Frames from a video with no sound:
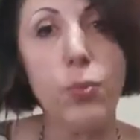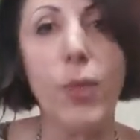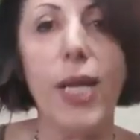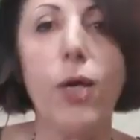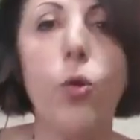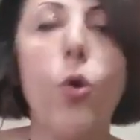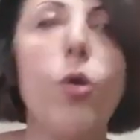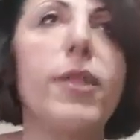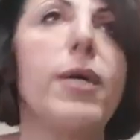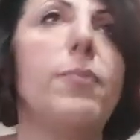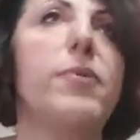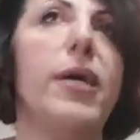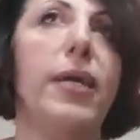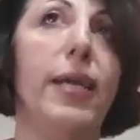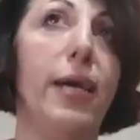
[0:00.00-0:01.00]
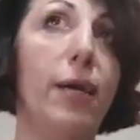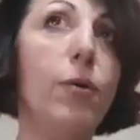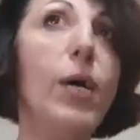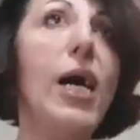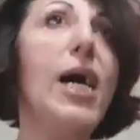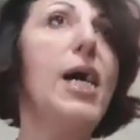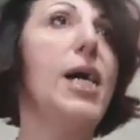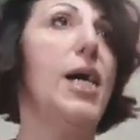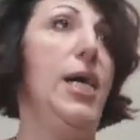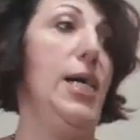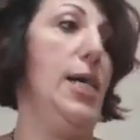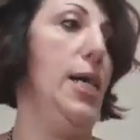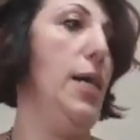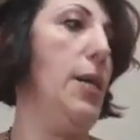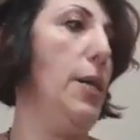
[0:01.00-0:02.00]
what I call them right now.
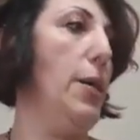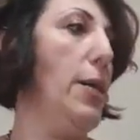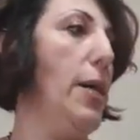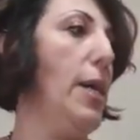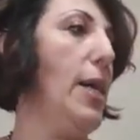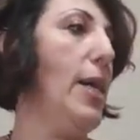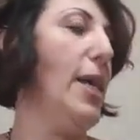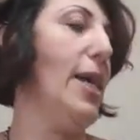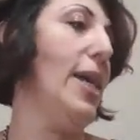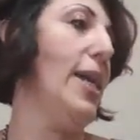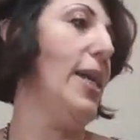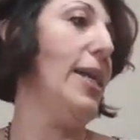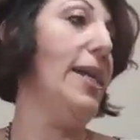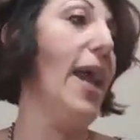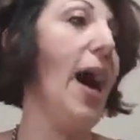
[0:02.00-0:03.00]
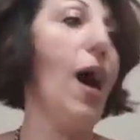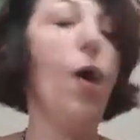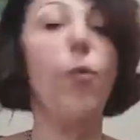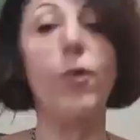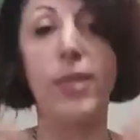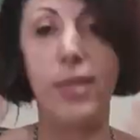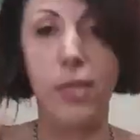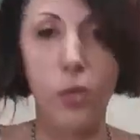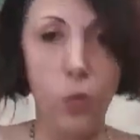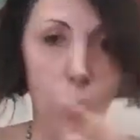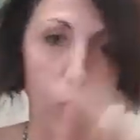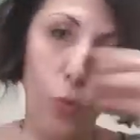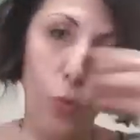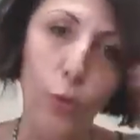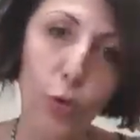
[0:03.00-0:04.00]
And now with the
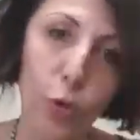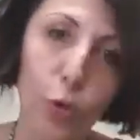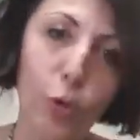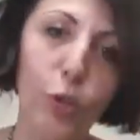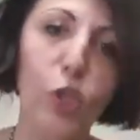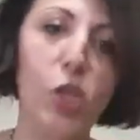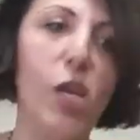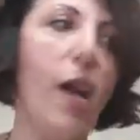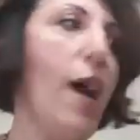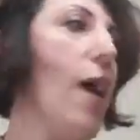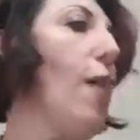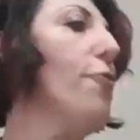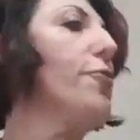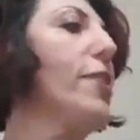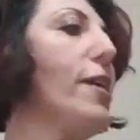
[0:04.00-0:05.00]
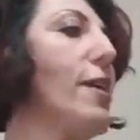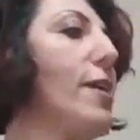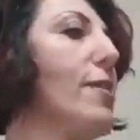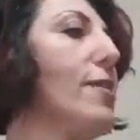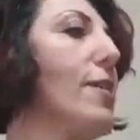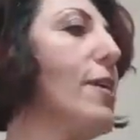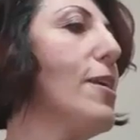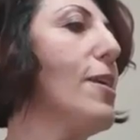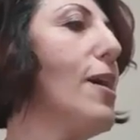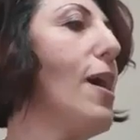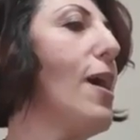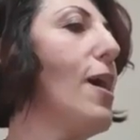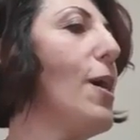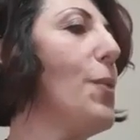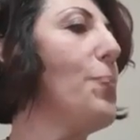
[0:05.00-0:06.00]
new shaft and the
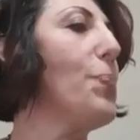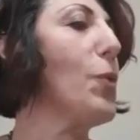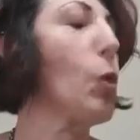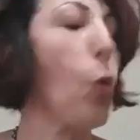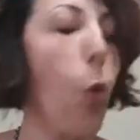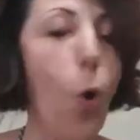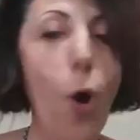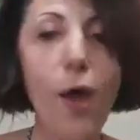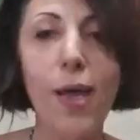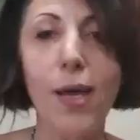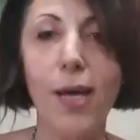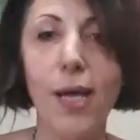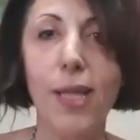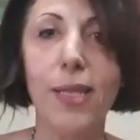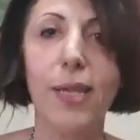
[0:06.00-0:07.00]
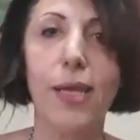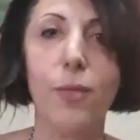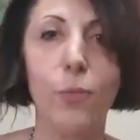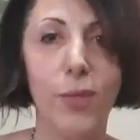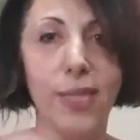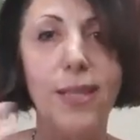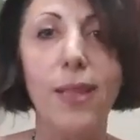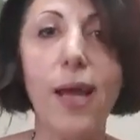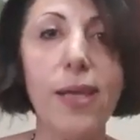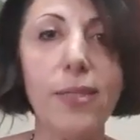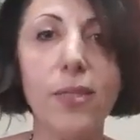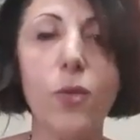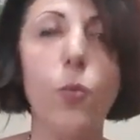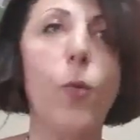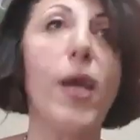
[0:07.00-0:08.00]
coil, and with the
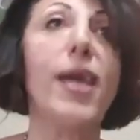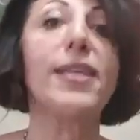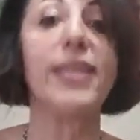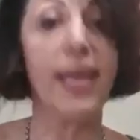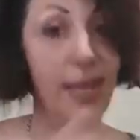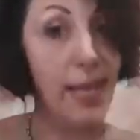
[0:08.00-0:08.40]
lighter weight,